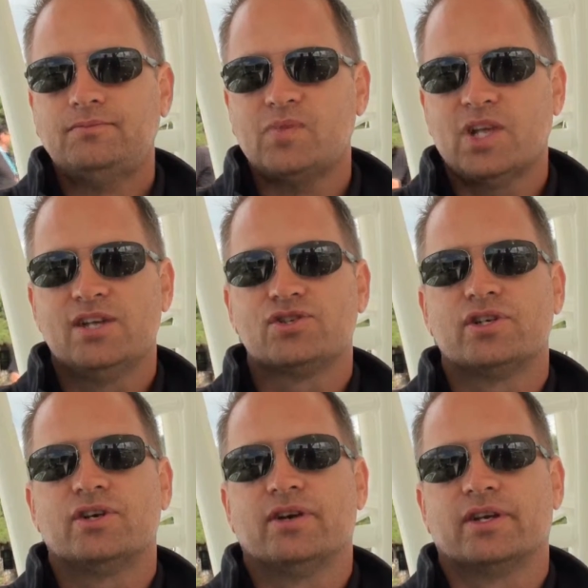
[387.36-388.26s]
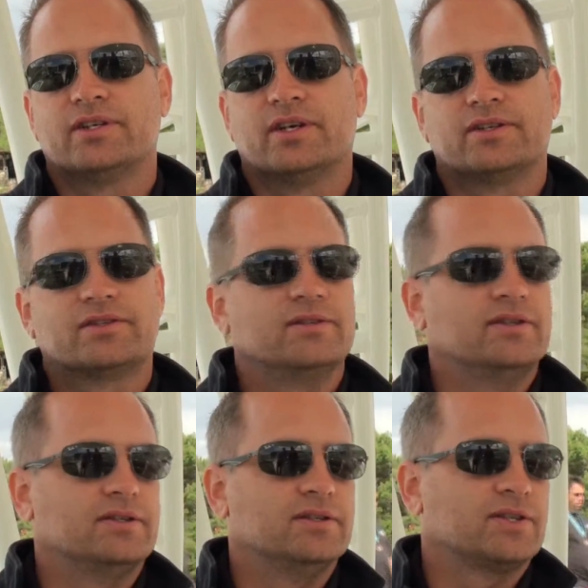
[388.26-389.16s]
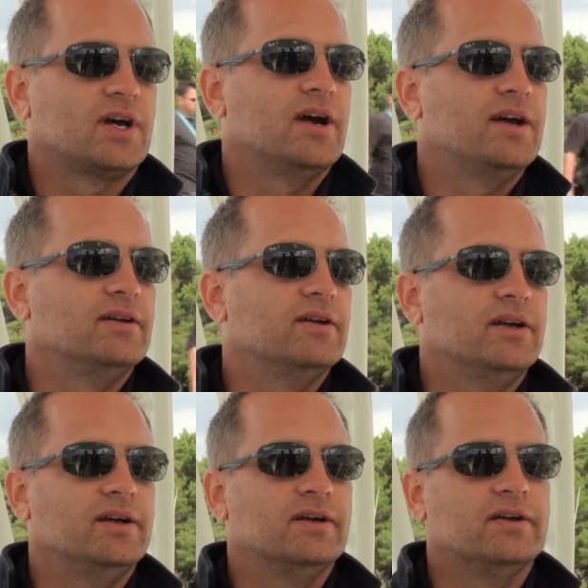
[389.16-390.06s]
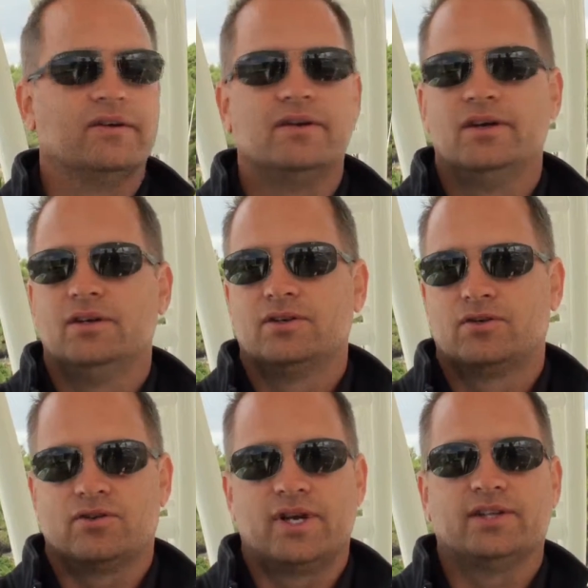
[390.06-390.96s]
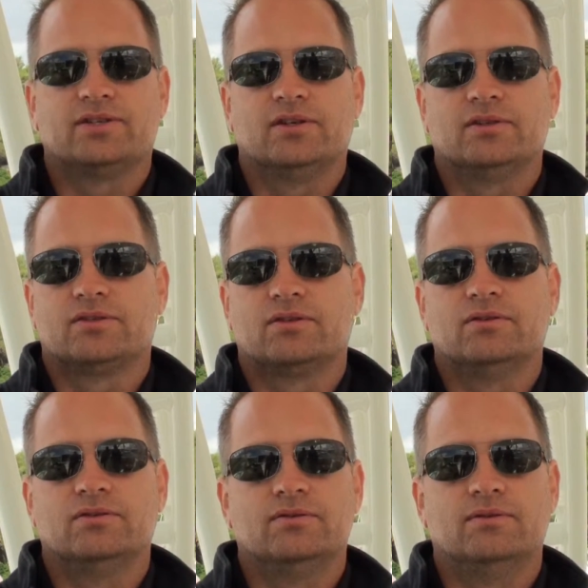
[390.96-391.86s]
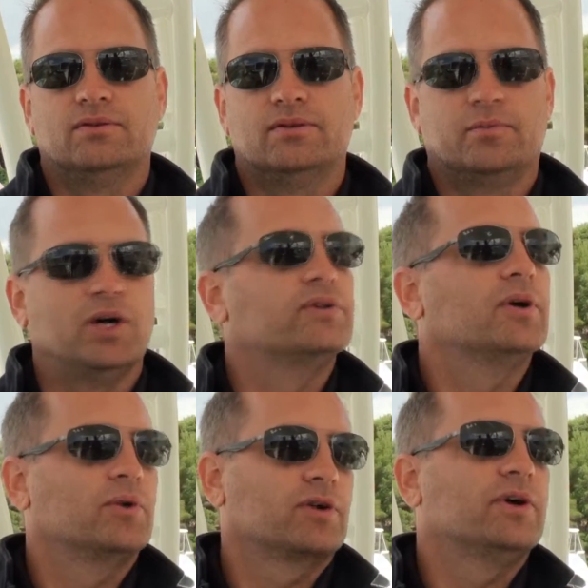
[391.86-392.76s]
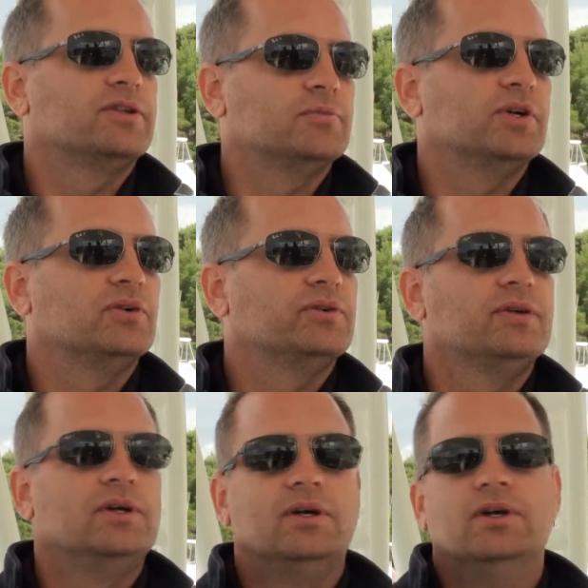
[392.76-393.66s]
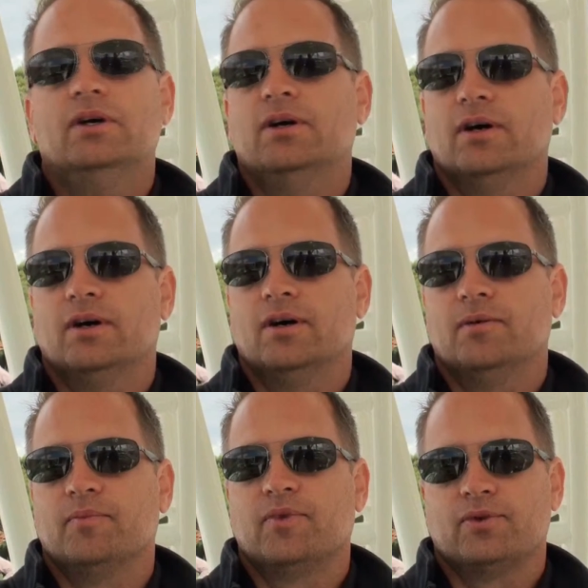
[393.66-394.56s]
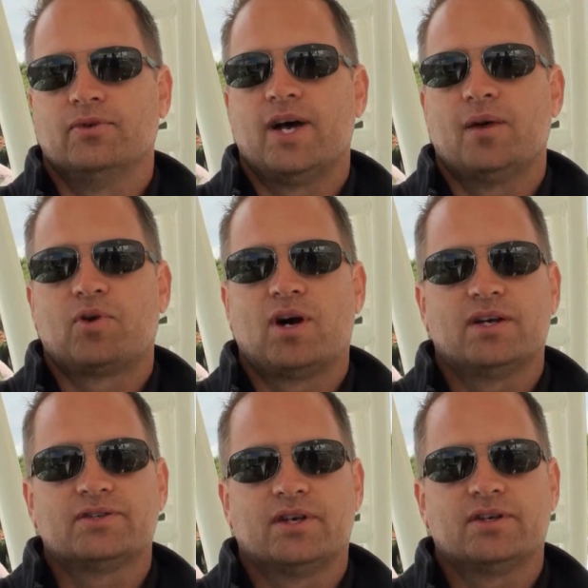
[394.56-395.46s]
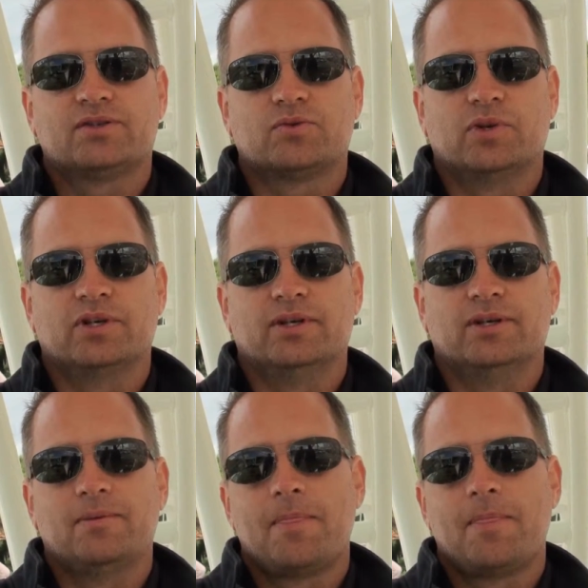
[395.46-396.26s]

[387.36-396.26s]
engineering takes the design and creates it into the boat that we're going to build. Through that process, we